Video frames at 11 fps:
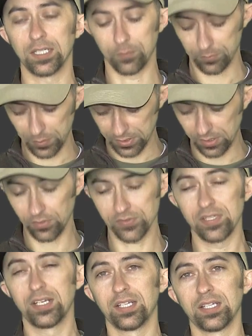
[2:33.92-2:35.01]
because
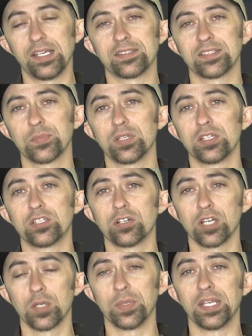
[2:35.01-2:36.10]
it's something that you're
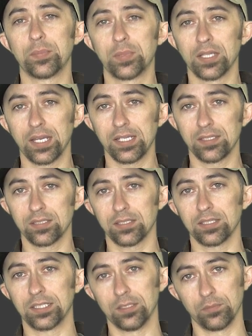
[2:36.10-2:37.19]
going to manipulate.
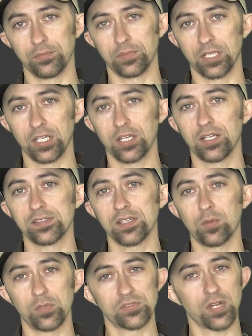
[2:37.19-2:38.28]
The gun is
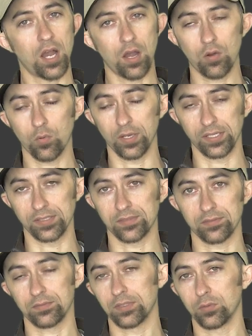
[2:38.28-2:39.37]
almost always,
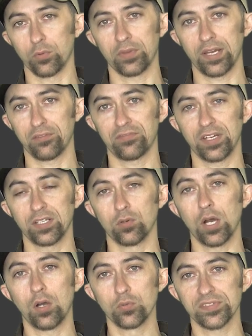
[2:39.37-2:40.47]
without fail,
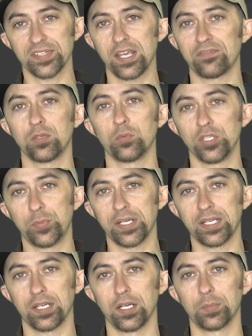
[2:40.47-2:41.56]
on safety when you pick
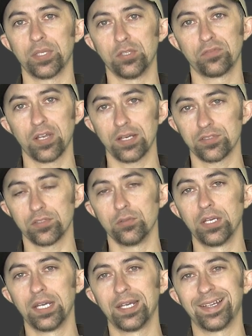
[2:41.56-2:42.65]
it up, and you've got to
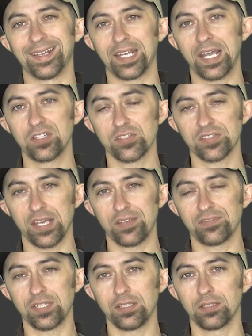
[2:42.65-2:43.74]
engage the
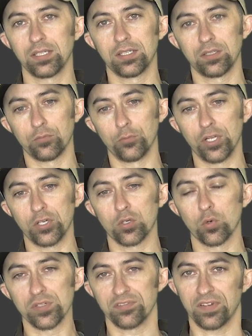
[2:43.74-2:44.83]
safety, run your
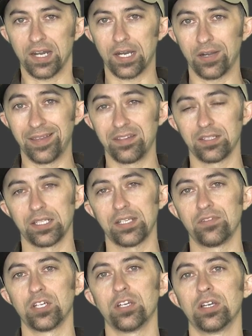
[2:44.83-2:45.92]
course of fire, and then leave
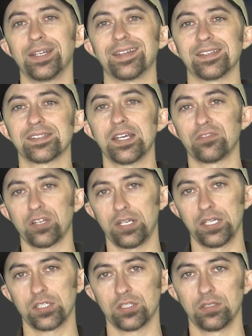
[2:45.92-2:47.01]
the gun in a safe
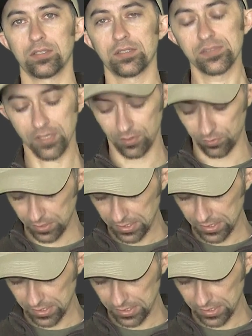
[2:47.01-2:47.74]
condition. So